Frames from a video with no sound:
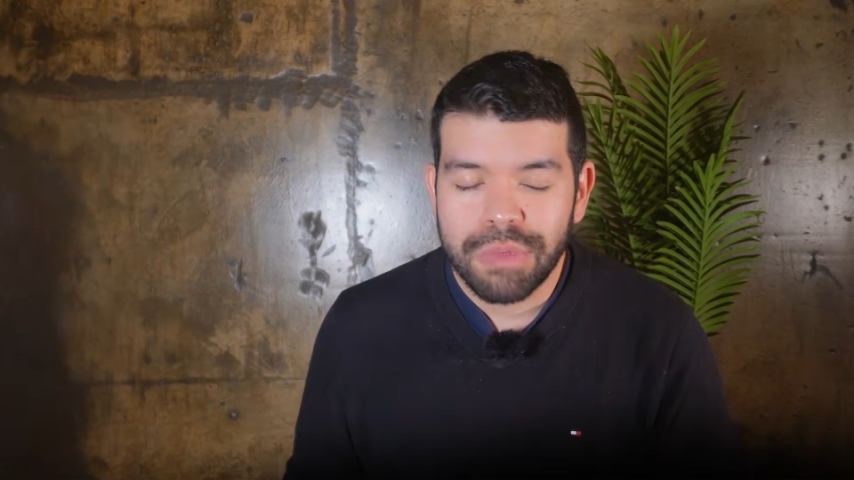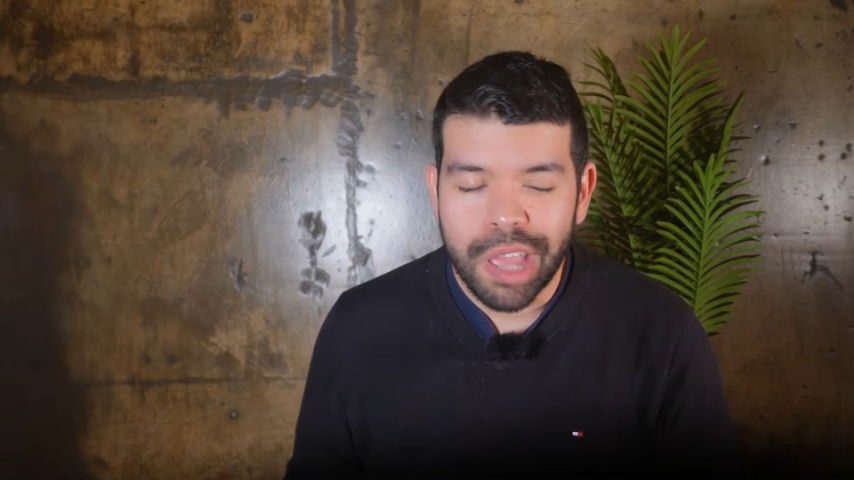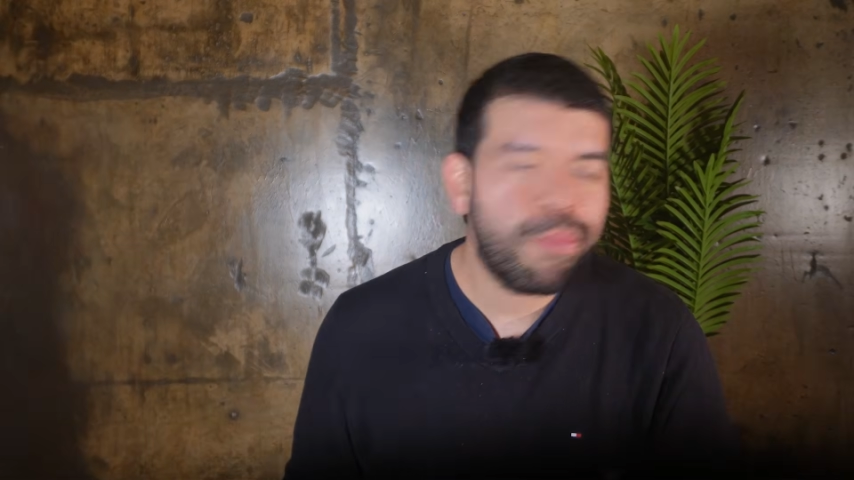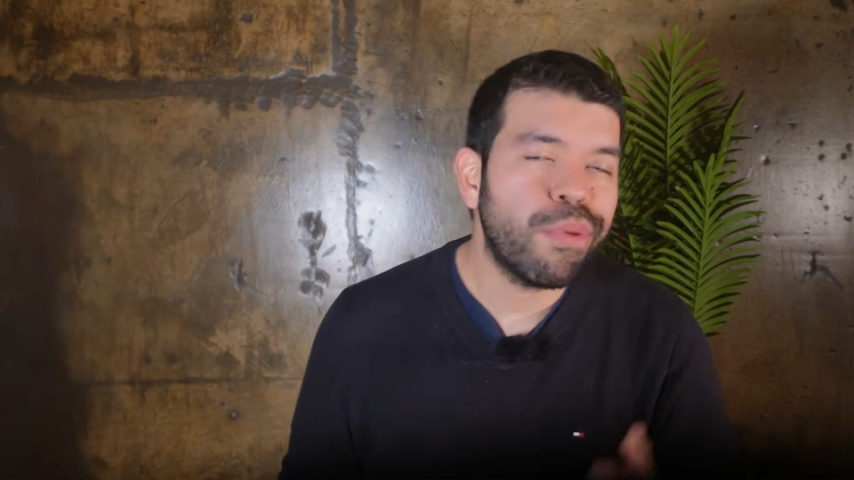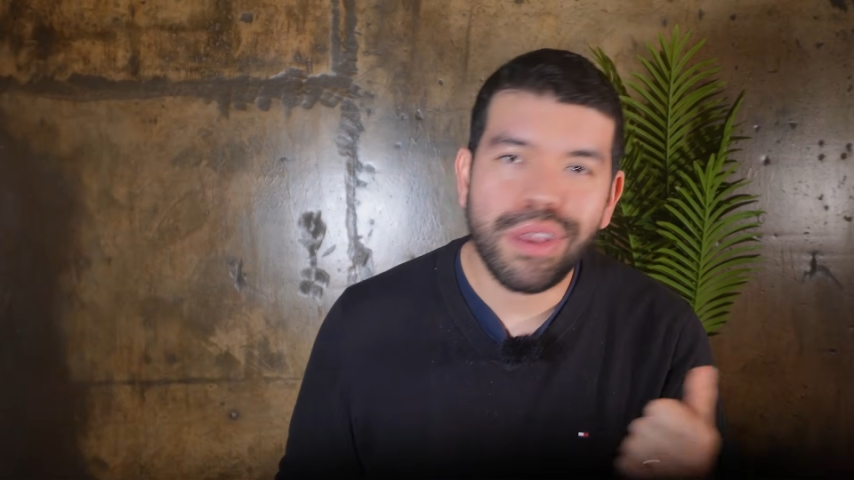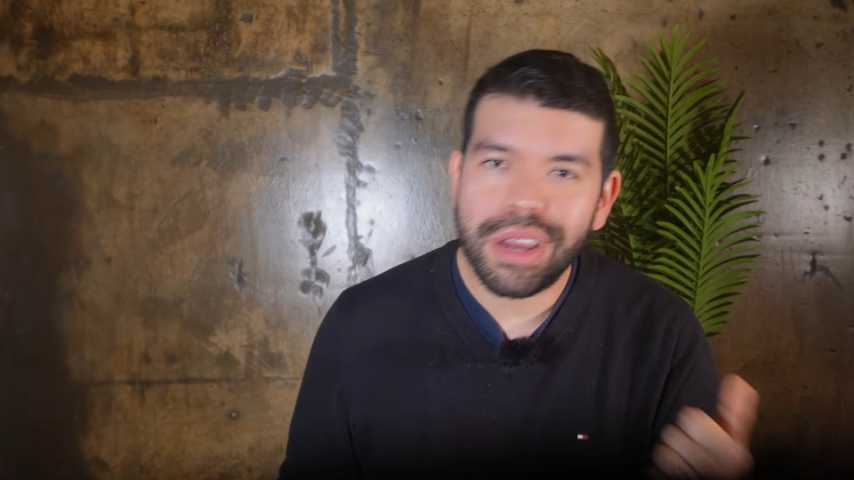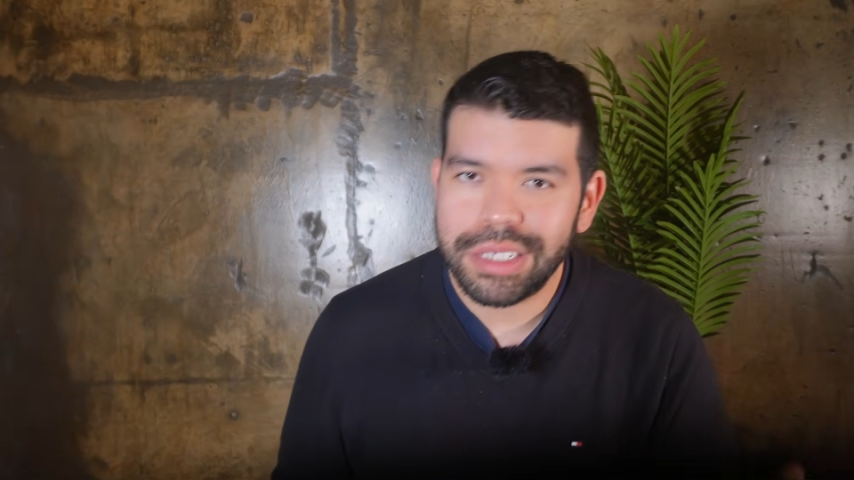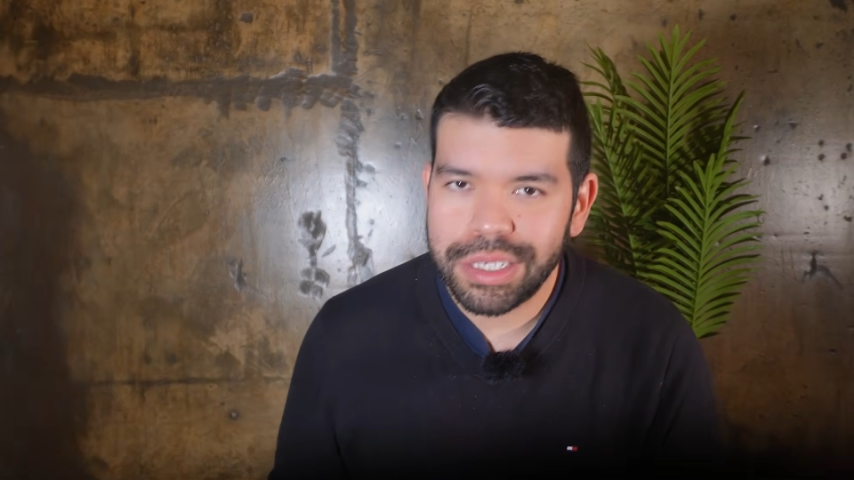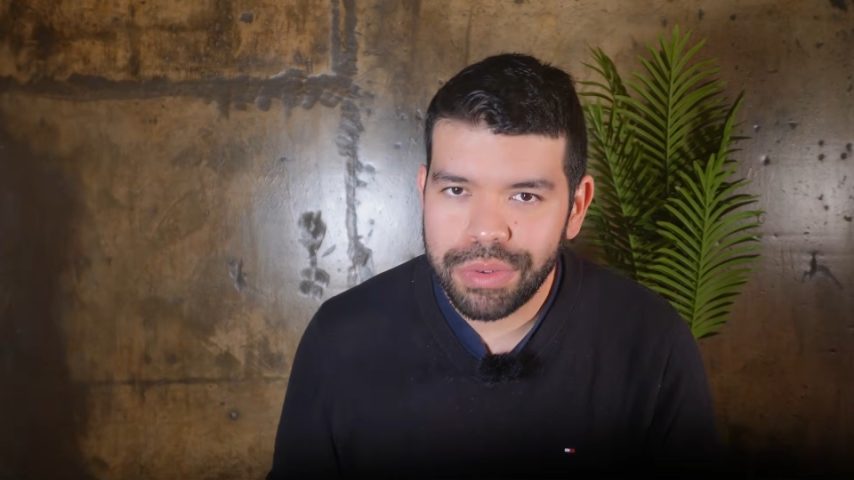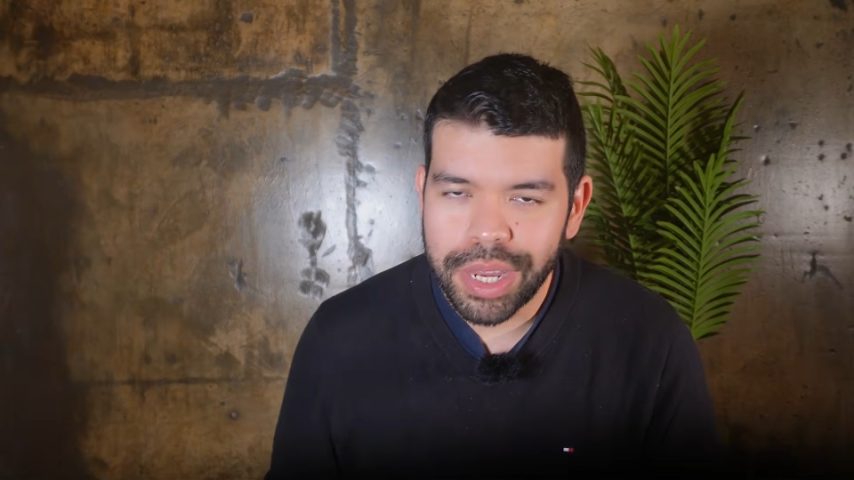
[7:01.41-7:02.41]
hypothetical
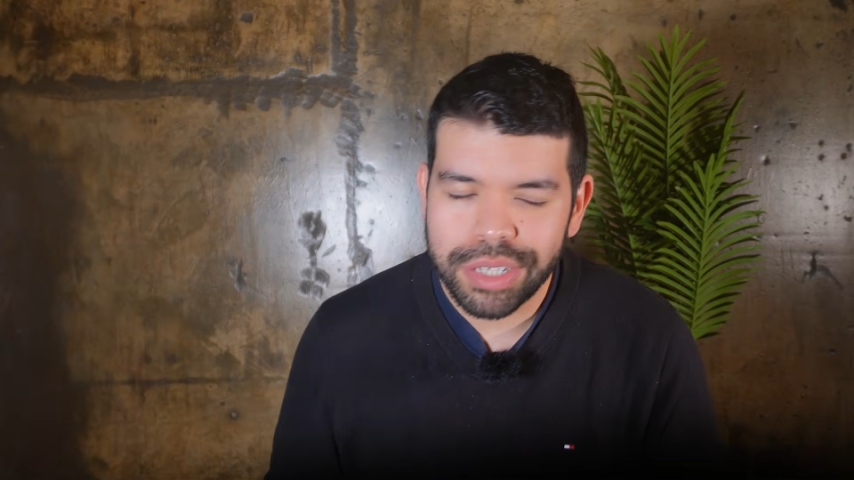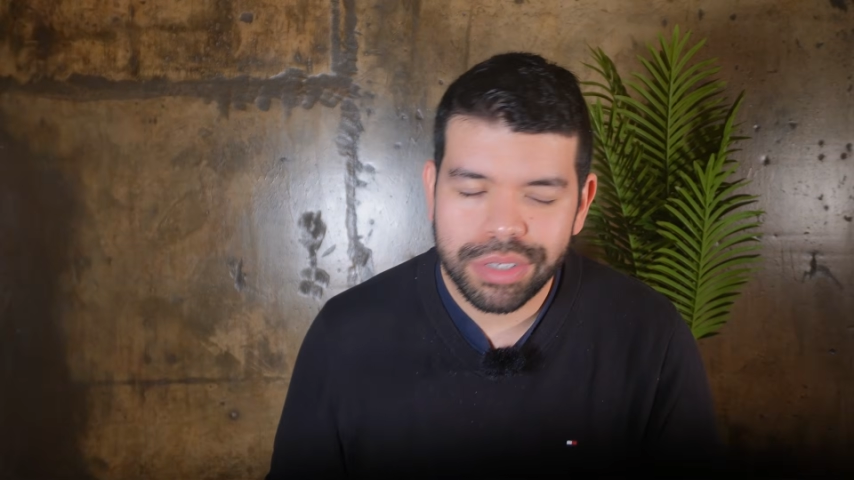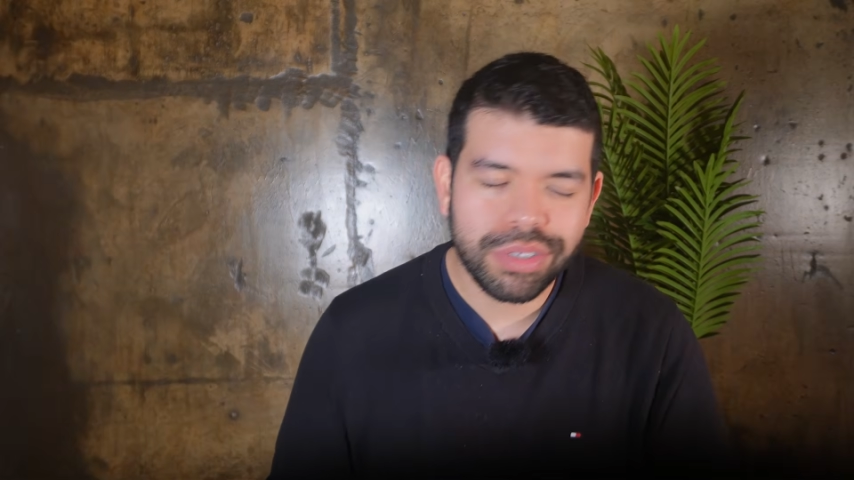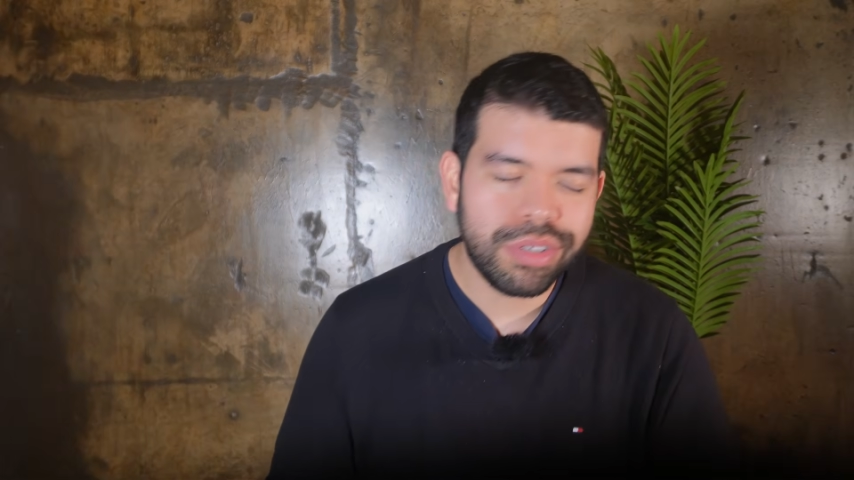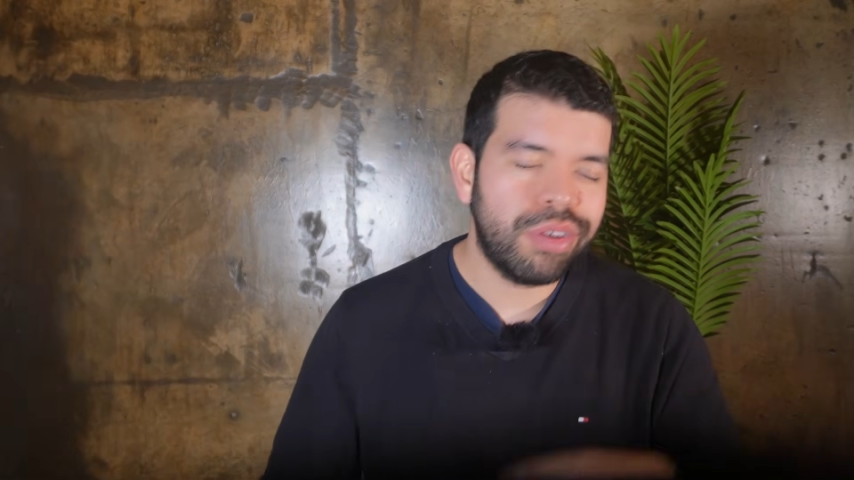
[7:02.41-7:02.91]
situations,